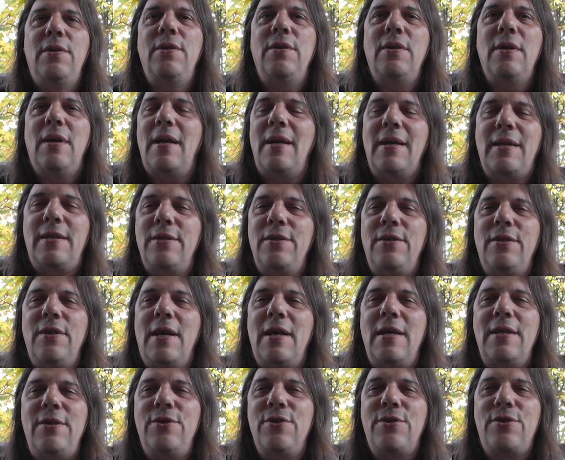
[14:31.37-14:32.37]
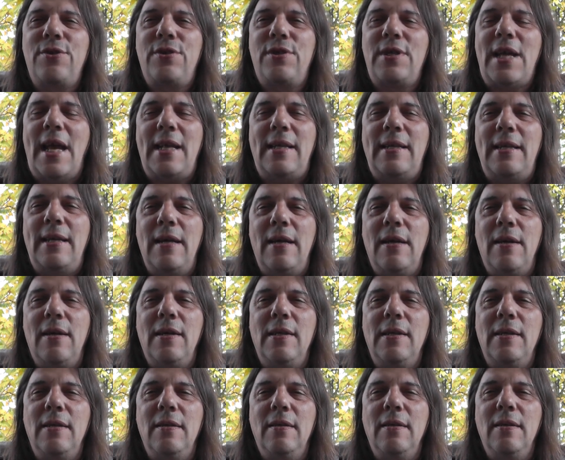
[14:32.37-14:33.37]
I just sat
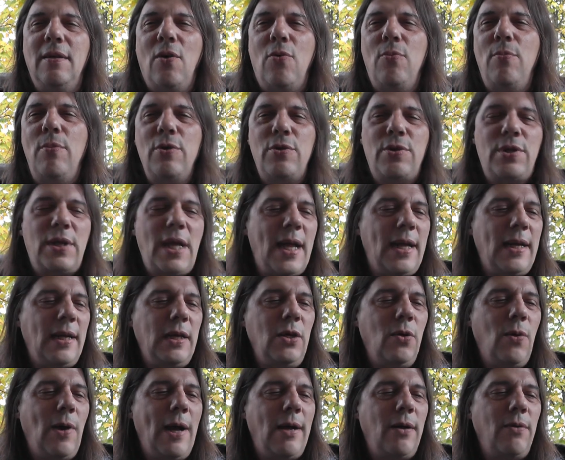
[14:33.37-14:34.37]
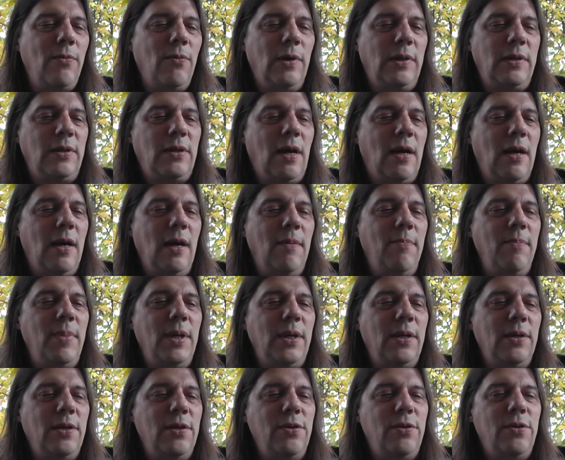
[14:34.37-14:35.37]
there and almost had to go out one time,
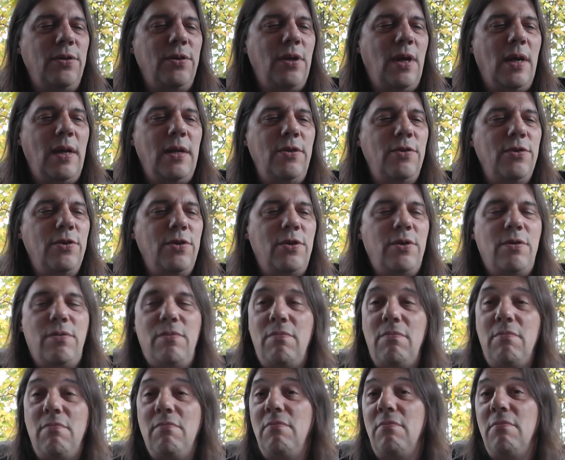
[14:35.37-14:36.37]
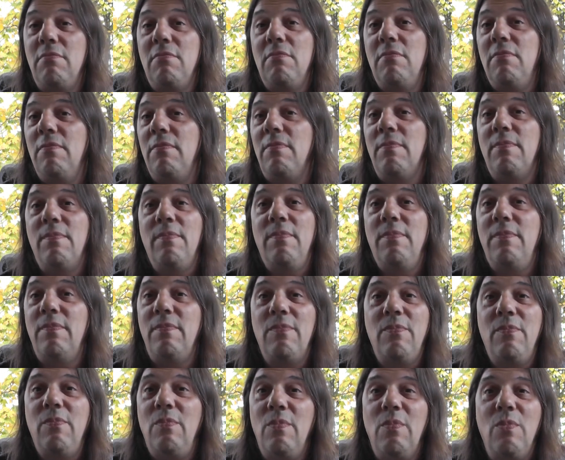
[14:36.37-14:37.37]
because I just
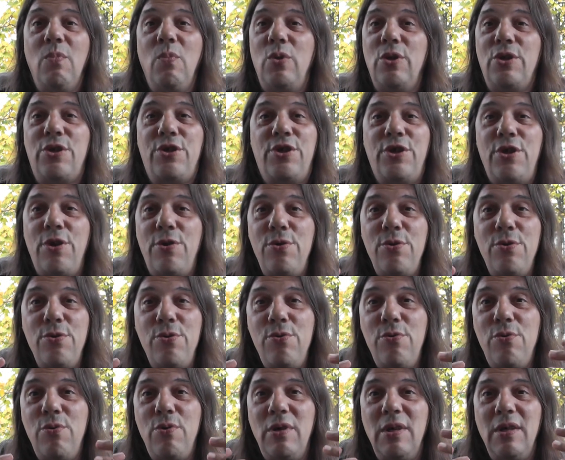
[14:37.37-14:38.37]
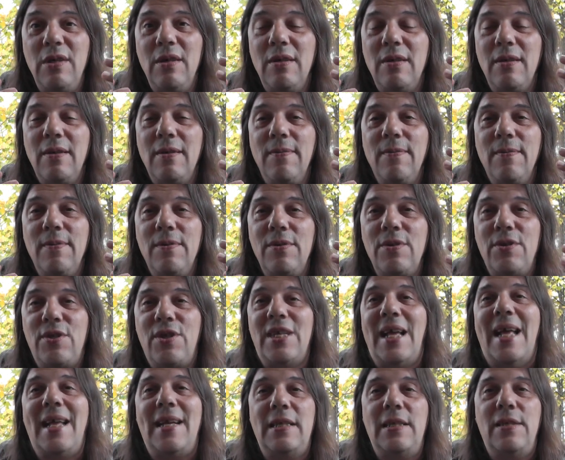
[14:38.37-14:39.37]
was so
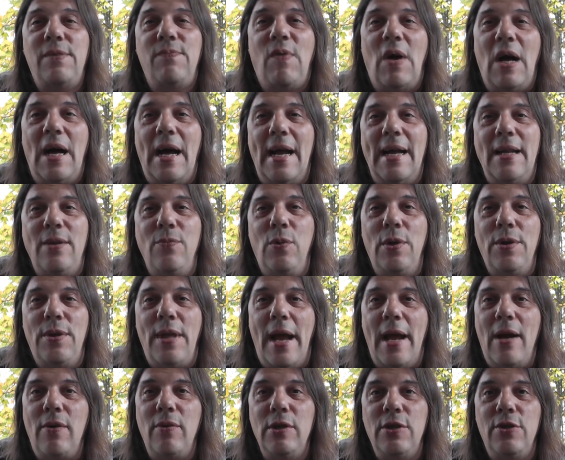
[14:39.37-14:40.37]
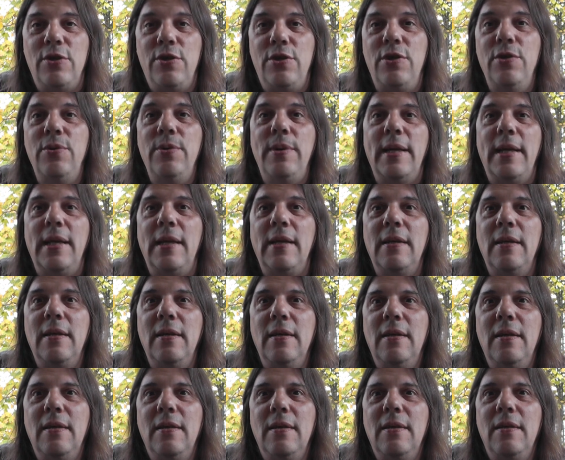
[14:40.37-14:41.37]
satisfied with how it's doing.
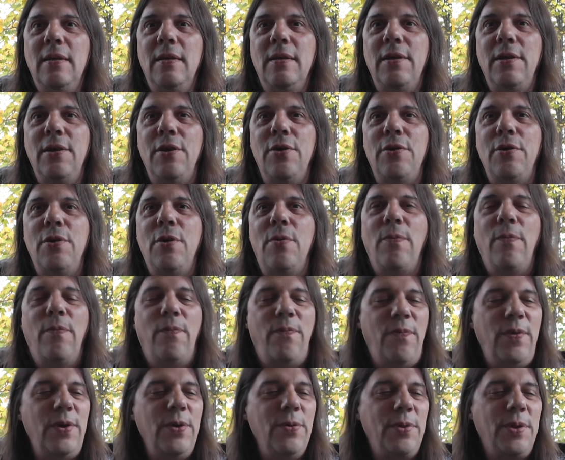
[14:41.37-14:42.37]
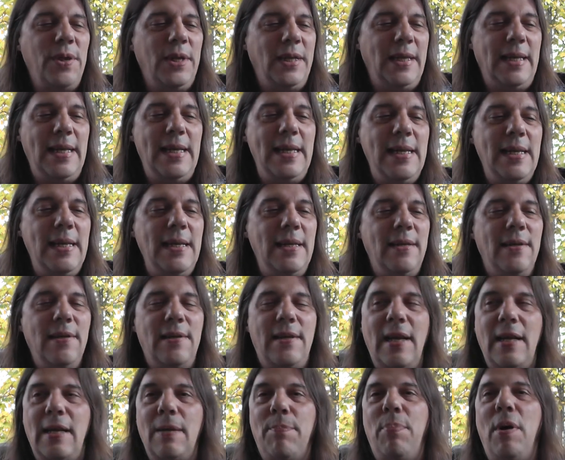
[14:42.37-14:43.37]
You know, you don't feel the need to
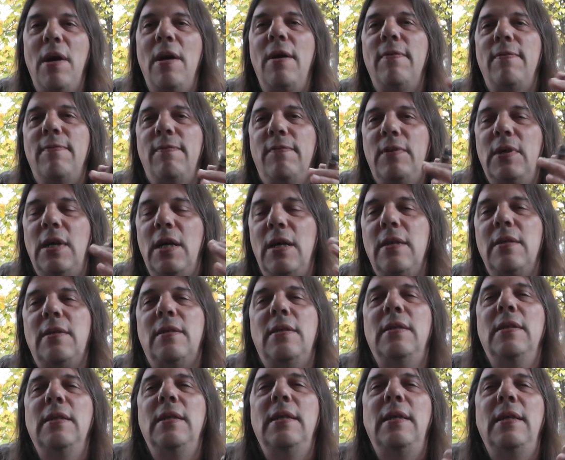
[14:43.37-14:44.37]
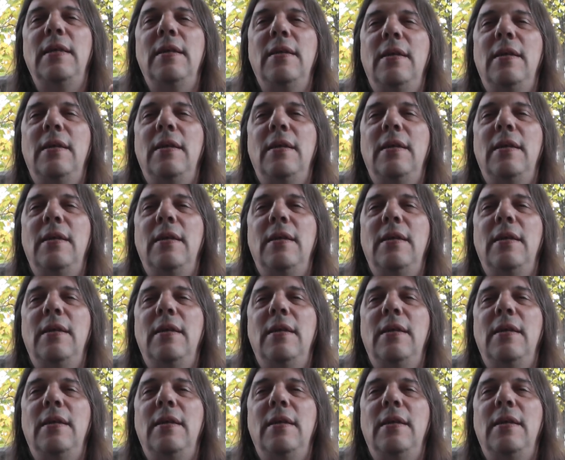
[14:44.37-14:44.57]
take a puff constantly.